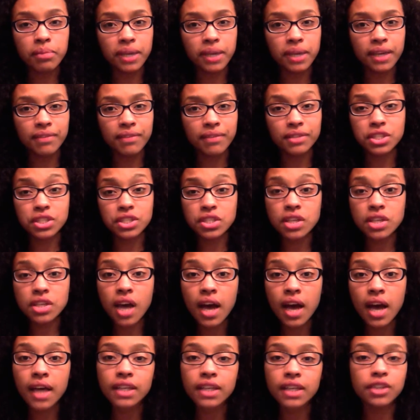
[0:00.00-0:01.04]
But if it's
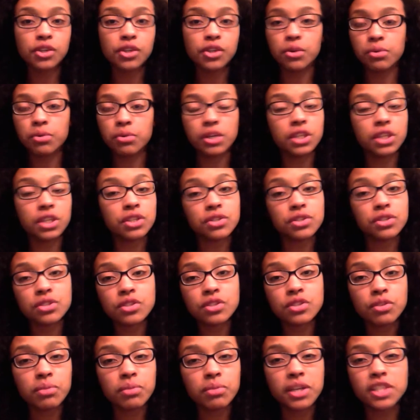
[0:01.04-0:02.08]
not, you don't want to use
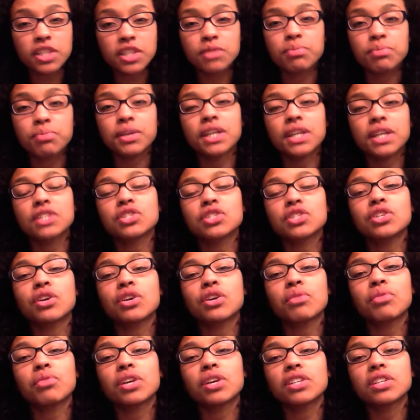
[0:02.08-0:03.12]
too much because you
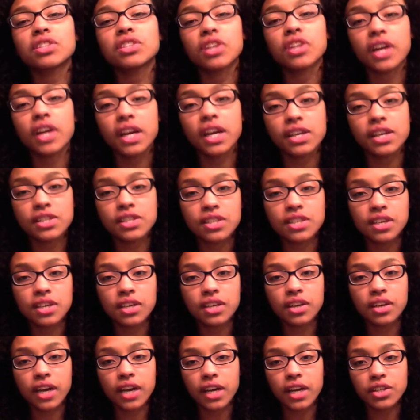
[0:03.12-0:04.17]
don't want your
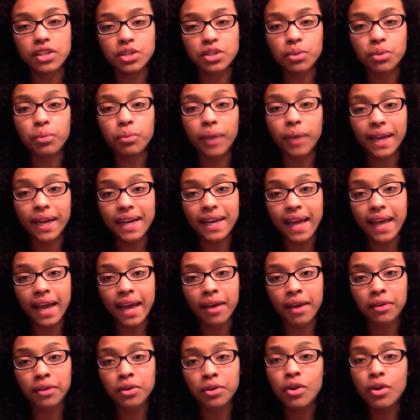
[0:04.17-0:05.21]
hair to weigh
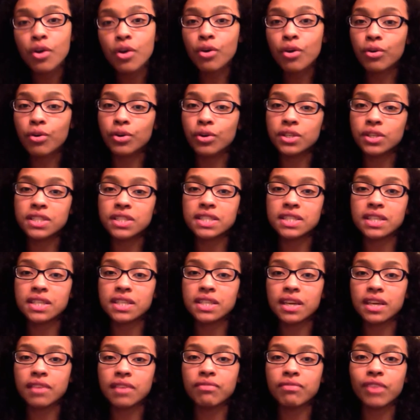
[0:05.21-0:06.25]
down or to
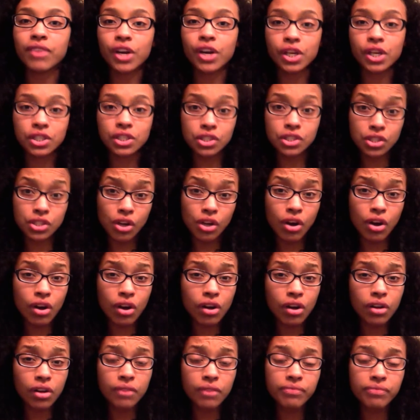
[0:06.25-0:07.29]
seem very
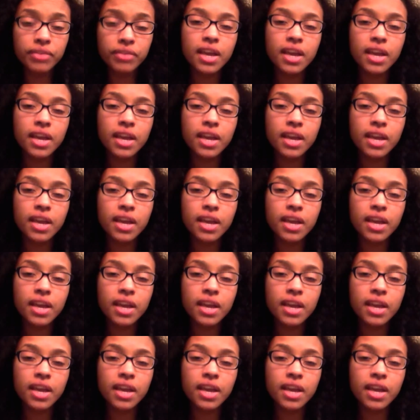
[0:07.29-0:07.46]
dull.